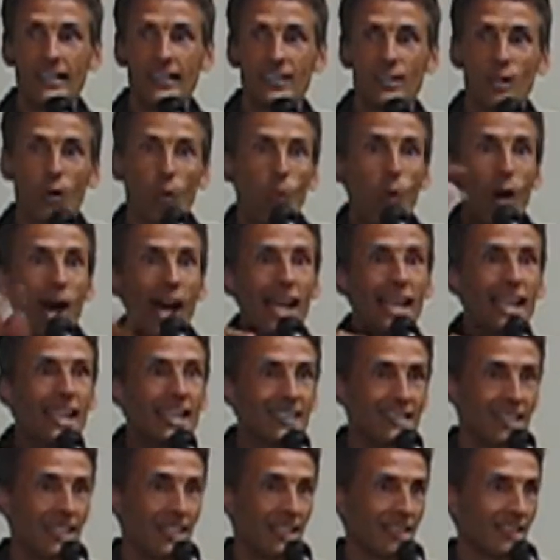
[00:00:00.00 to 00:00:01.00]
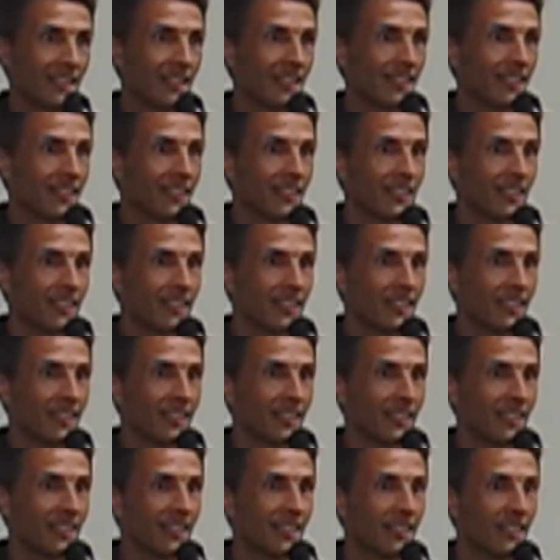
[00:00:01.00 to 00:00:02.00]
So why is
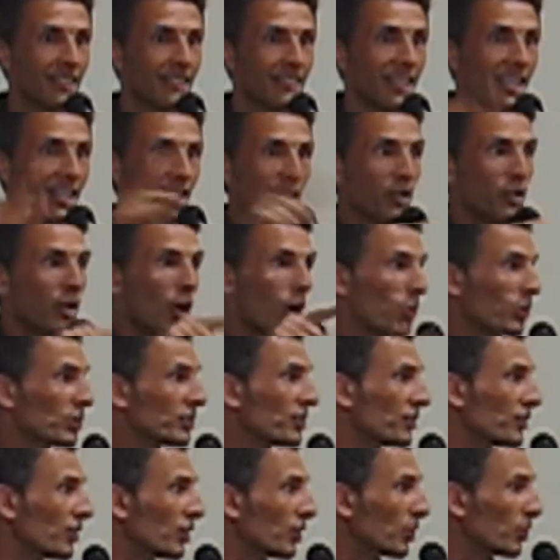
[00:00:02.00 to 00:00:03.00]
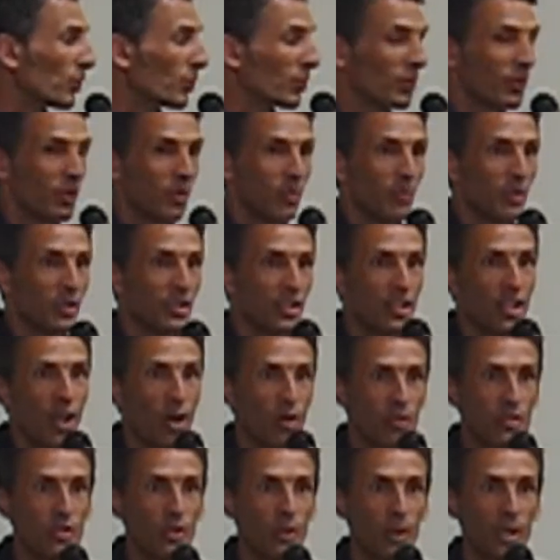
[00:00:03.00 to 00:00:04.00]
it that you know what to do, but you
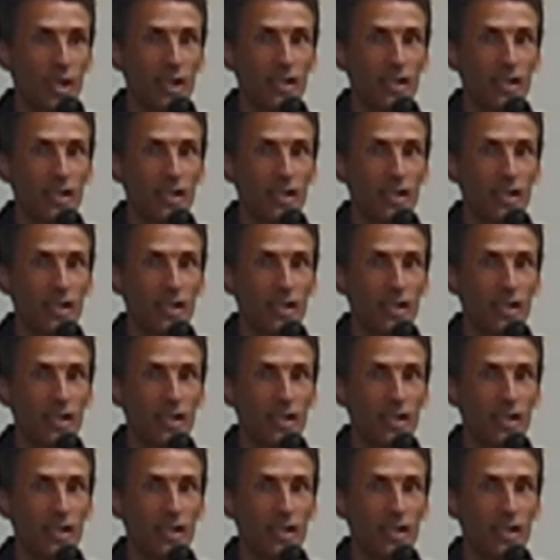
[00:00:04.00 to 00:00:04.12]
don't do